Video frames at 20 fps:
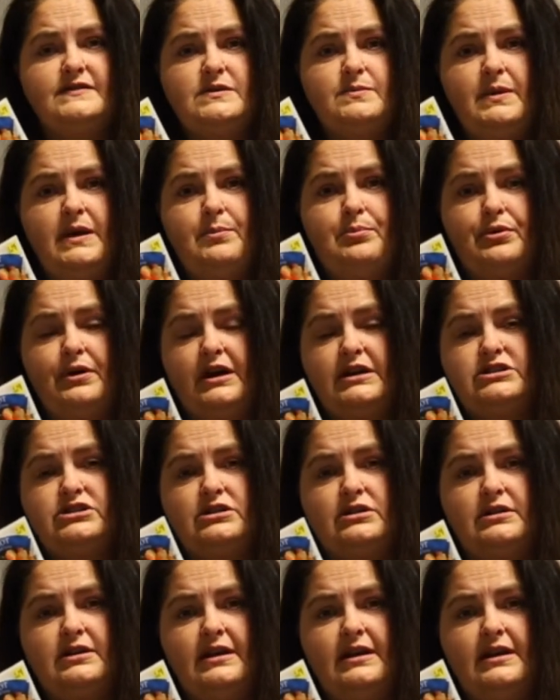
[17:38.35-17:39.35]
to be
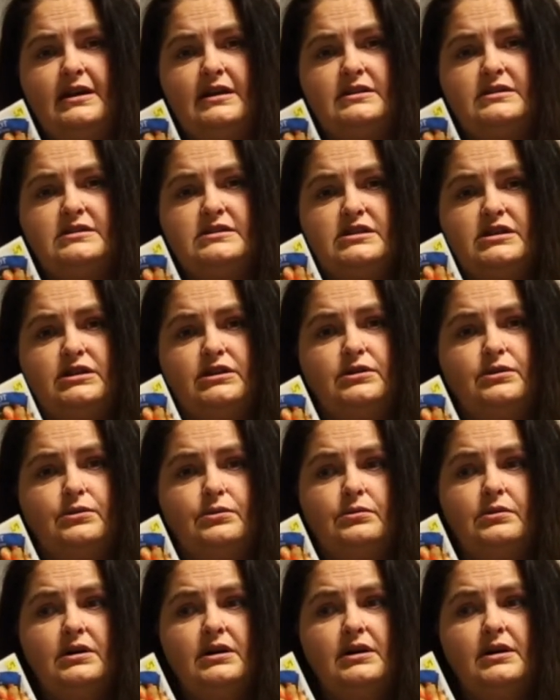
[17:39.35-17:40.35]
pressured
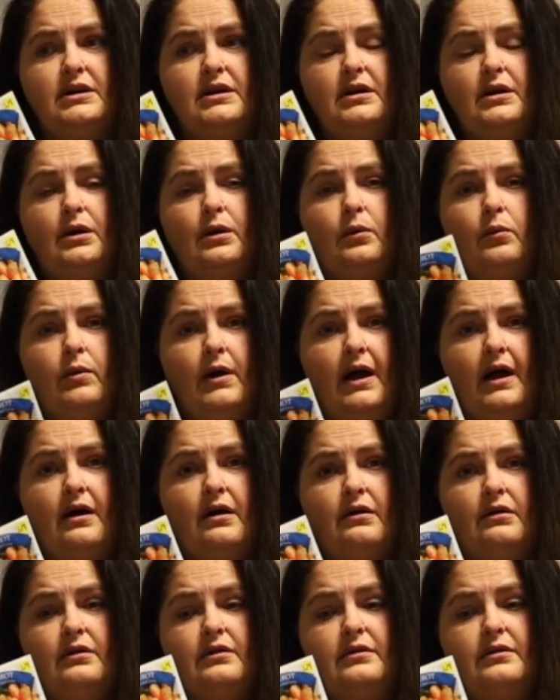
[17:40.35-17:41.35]
into,
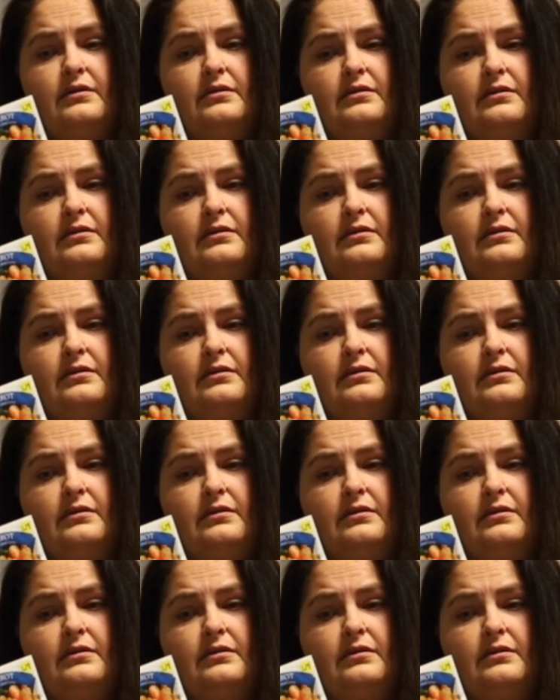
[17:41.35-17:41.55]
well,